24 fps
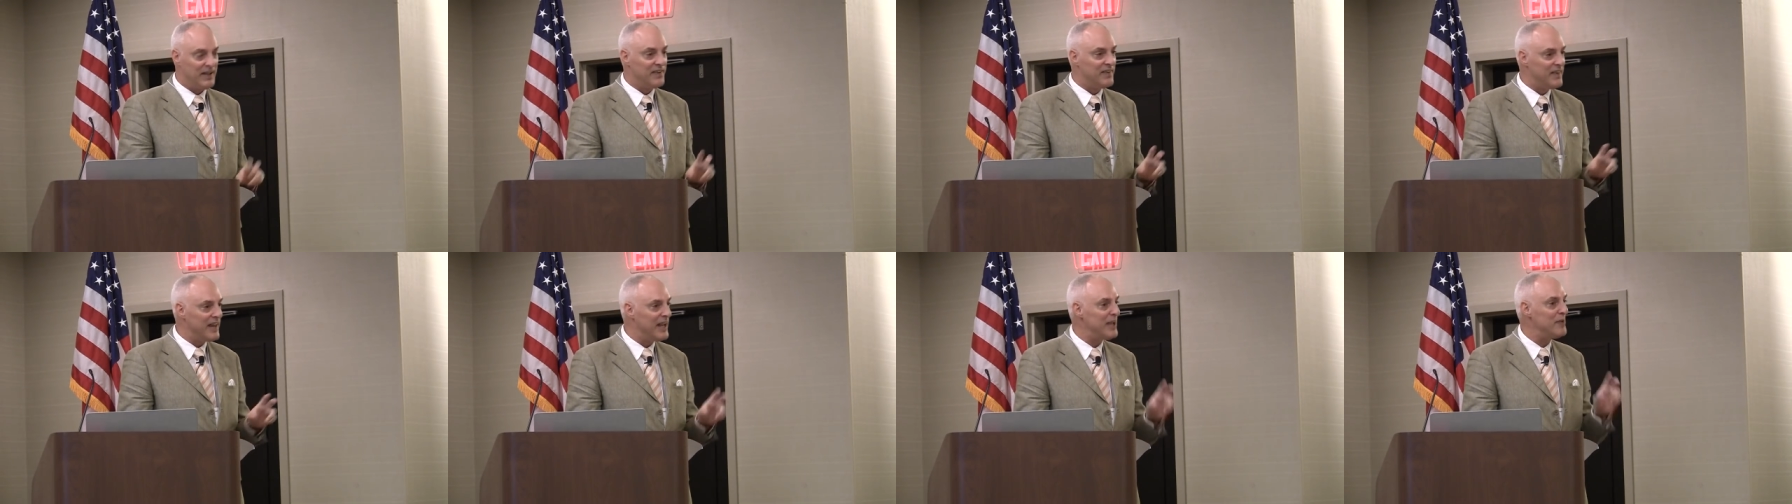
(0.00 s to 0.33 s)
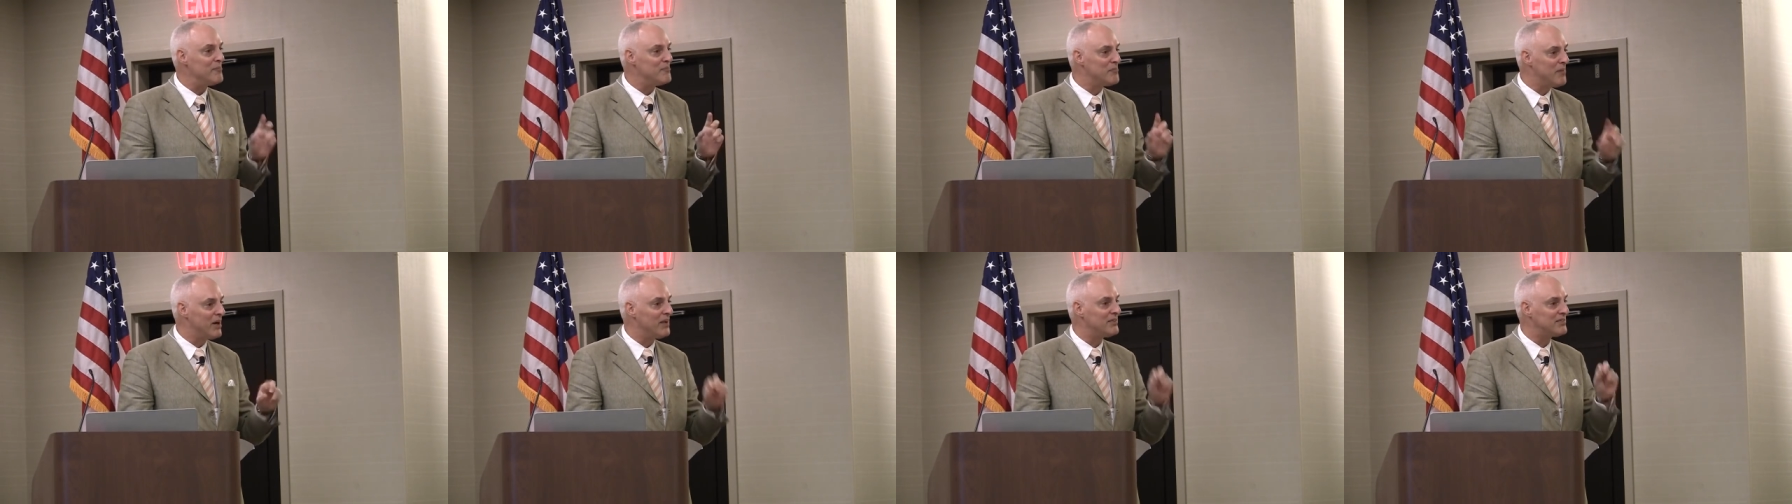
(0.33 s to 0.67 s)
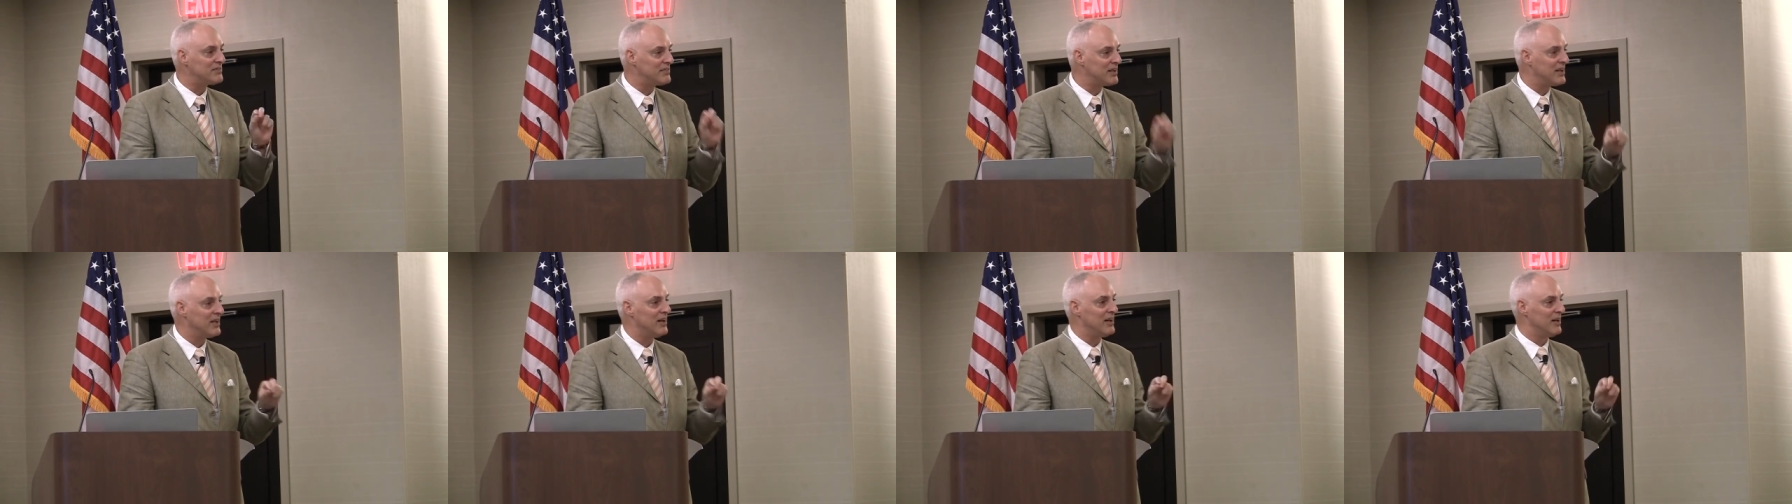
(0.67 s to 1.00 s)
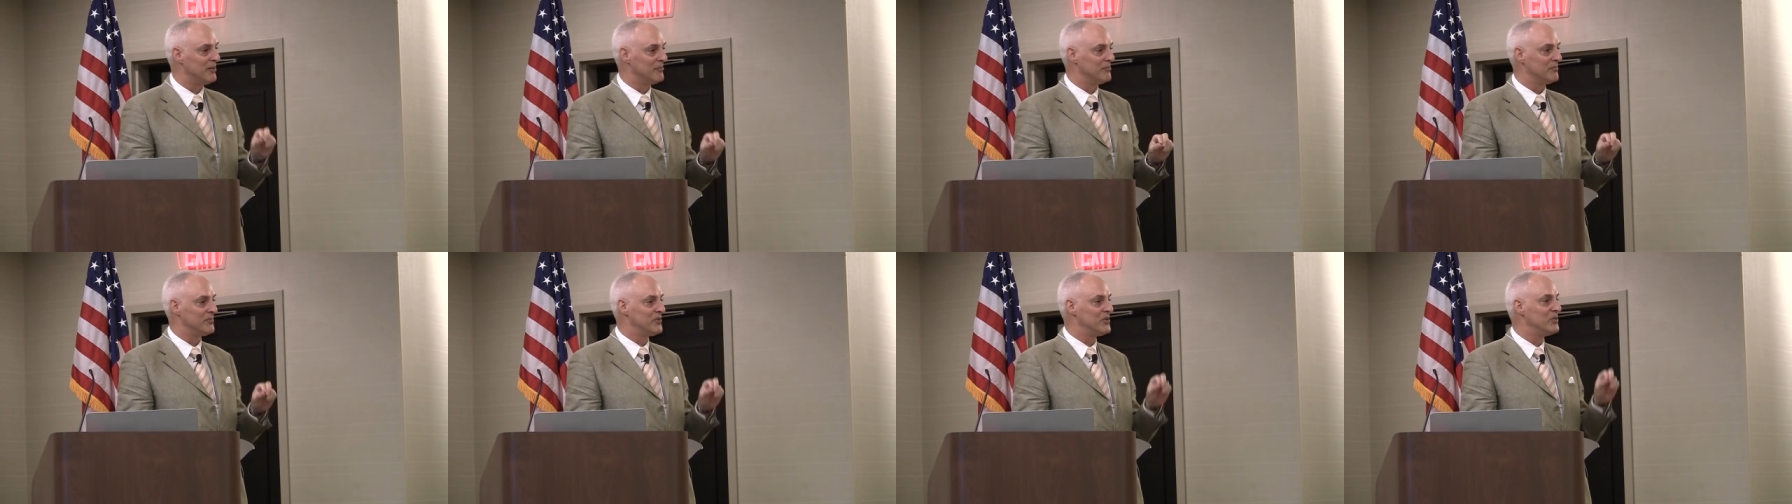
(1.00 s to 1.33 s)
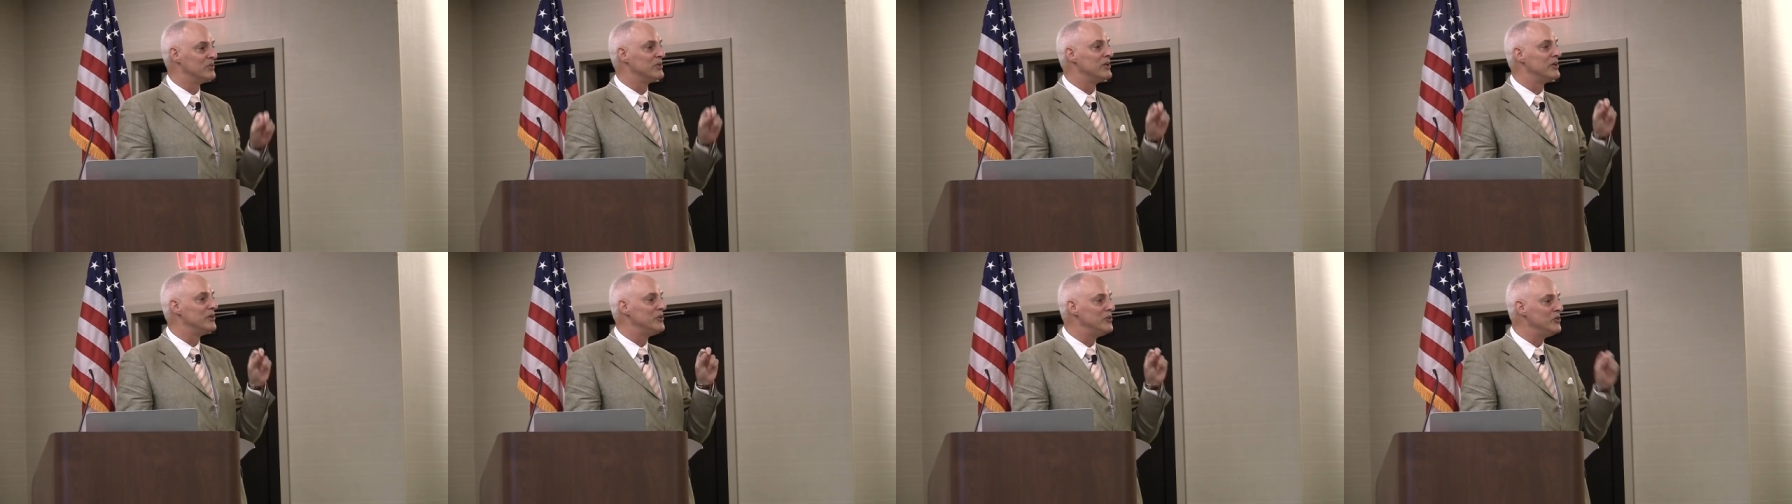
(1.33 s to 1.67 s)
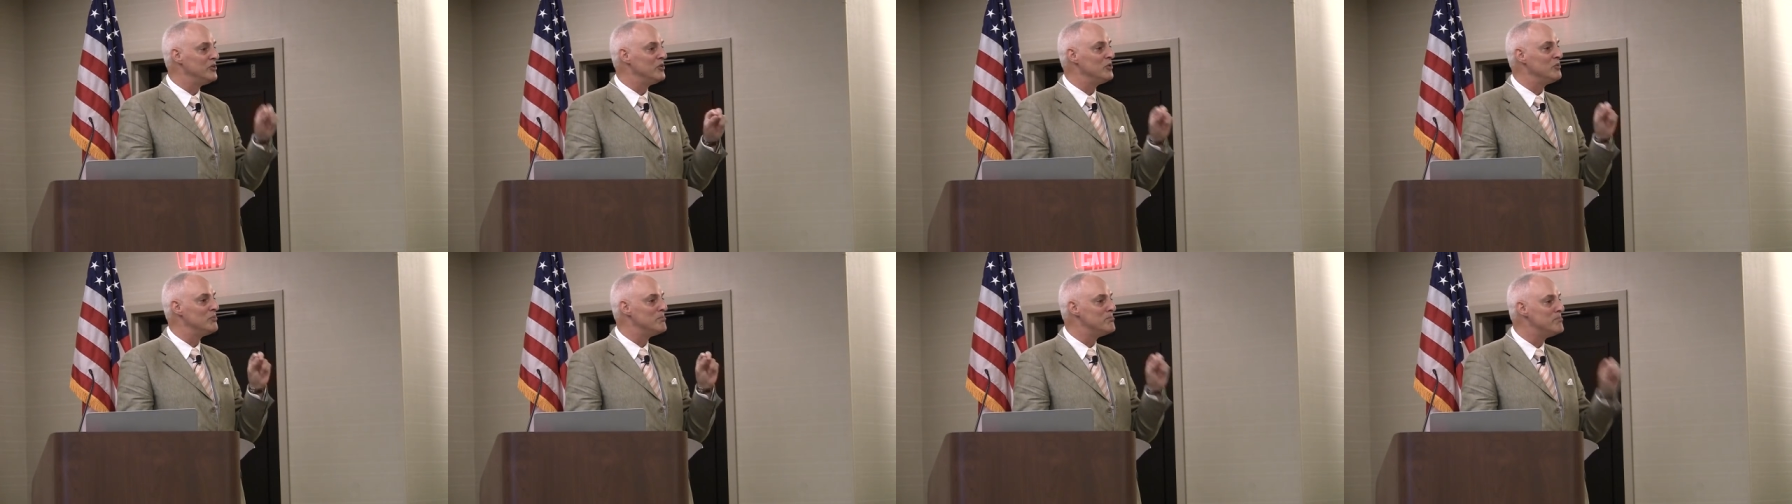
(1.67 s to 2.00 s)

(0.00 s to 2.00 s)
They must come to a new